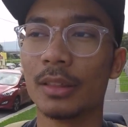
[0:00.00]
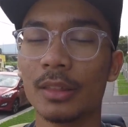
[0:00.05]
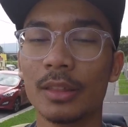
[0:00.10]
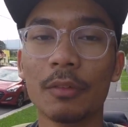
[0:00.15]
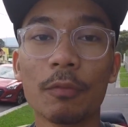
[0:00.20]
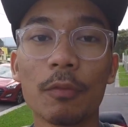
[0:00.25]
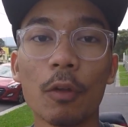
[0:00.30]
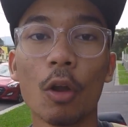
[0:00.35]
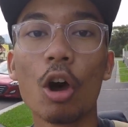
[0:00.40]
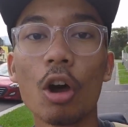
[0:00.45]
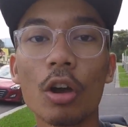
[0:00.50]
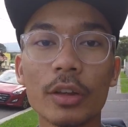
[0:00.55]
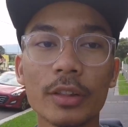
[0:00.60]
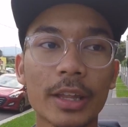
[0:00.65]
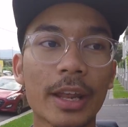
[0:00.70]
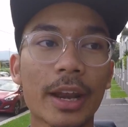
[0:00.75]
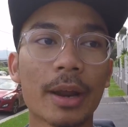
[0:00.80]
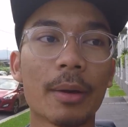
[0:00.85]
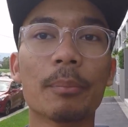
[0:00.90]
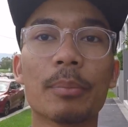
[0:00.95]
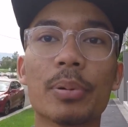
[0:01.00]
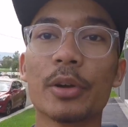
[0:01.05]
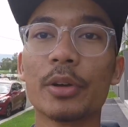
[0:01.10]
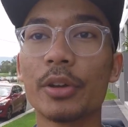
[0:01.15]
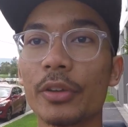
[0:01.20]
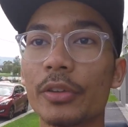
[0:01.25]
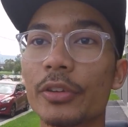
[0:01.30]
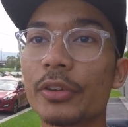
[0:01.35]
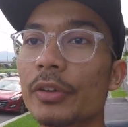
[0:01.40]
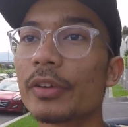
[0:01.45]
the vlog that I'm
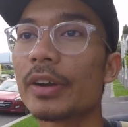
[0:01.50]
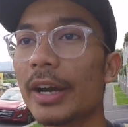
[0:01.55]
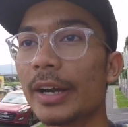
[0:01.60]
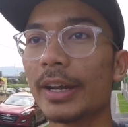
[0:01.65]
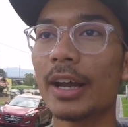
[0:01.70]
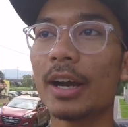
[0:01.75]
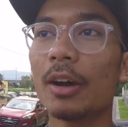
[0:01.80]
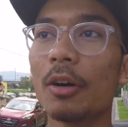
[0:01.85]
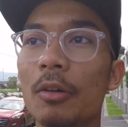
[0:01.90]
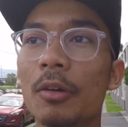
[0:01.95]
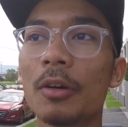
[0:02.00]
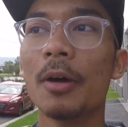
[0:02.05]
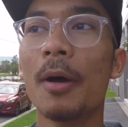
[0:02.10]
producing right now